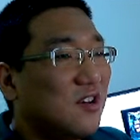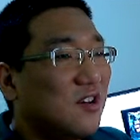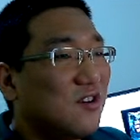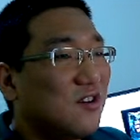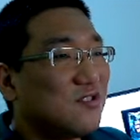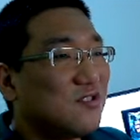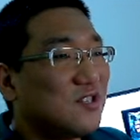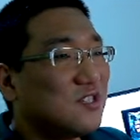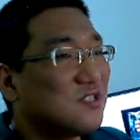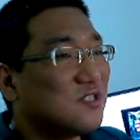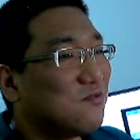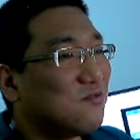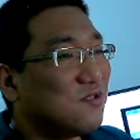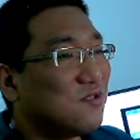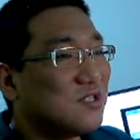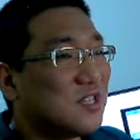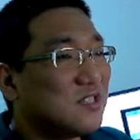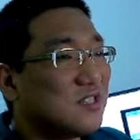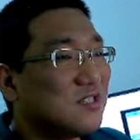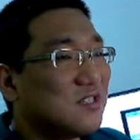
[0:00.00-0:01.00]
This one
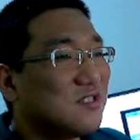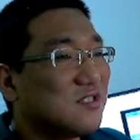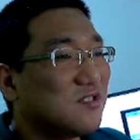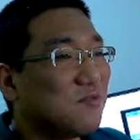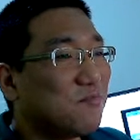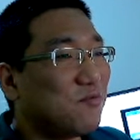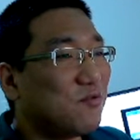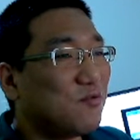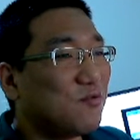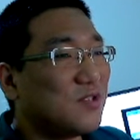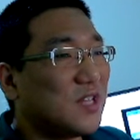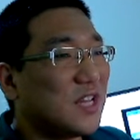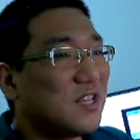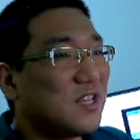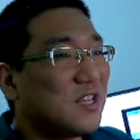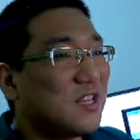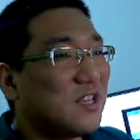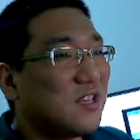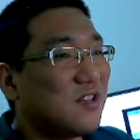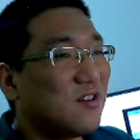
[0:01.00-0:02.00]
doesn't support
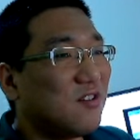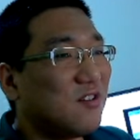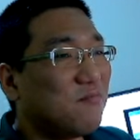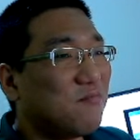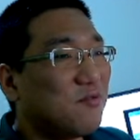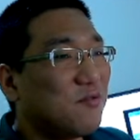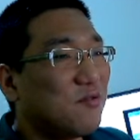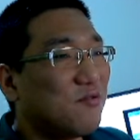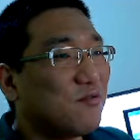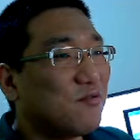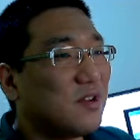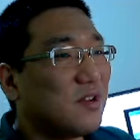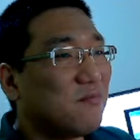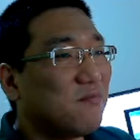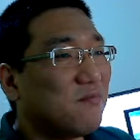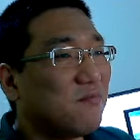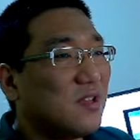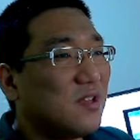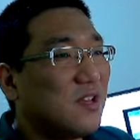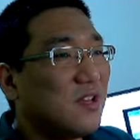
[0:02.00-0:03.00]
any program
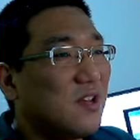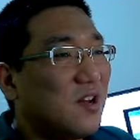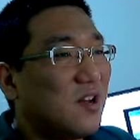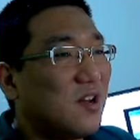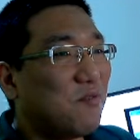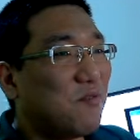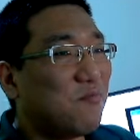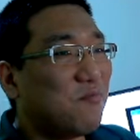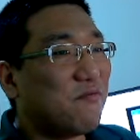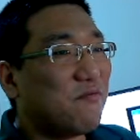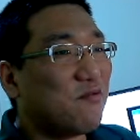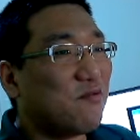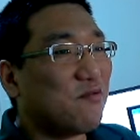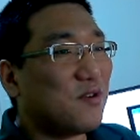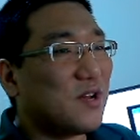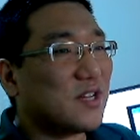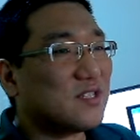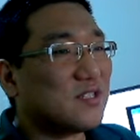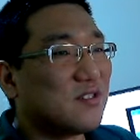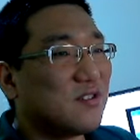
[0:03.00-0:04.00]
before
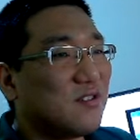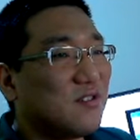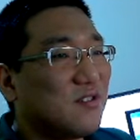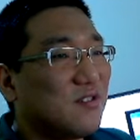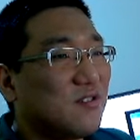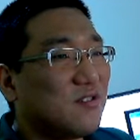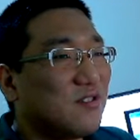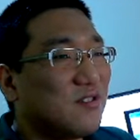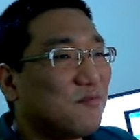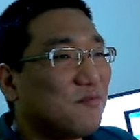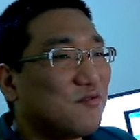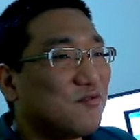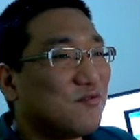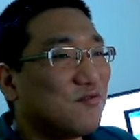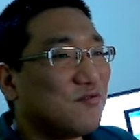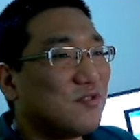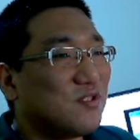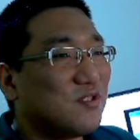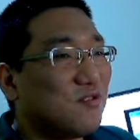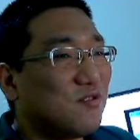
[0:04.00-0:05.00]
up to
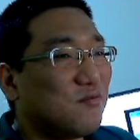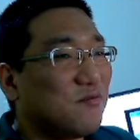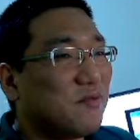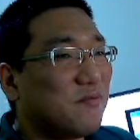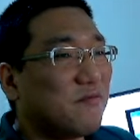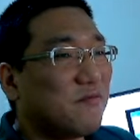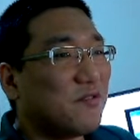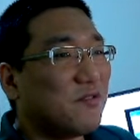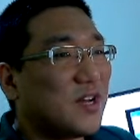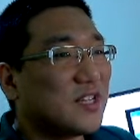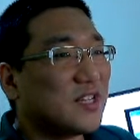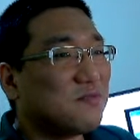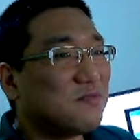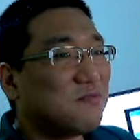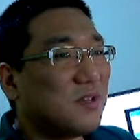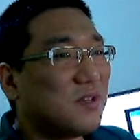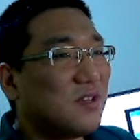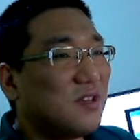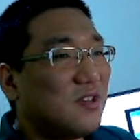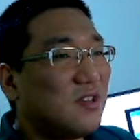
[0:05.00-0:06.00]
before
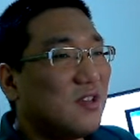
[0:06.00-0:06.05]
XP.